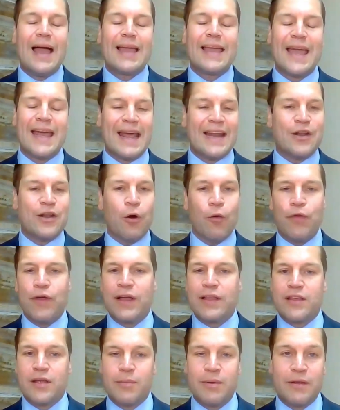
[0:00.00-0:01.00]
again, I don't
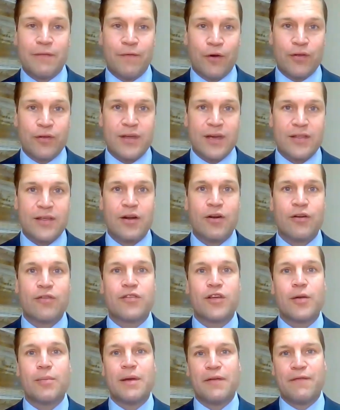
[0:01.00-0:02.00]
think it's going to be the full 600.
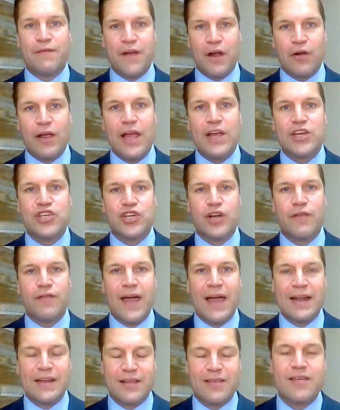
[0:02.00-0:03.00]
It's going to be a variation of
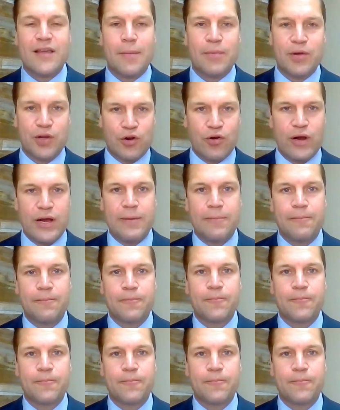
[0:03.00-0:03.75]
that to some degree.